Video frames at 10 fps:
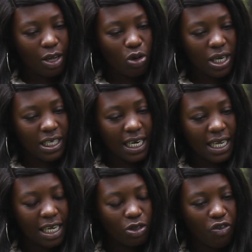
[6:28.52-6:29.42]
You are
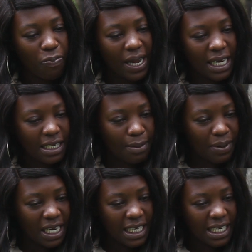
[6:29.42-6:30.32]
telling us of
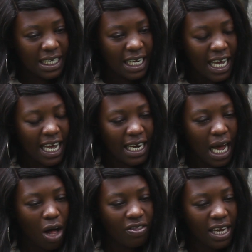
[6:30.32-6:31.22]
palatability and
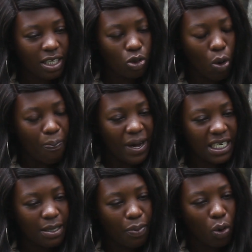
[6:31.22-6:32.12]
how that is
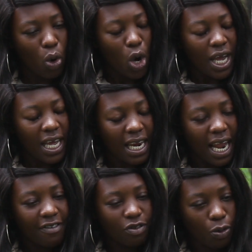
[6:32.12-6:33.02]
compatible in
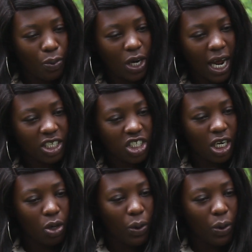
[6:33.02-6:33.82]
livestock production.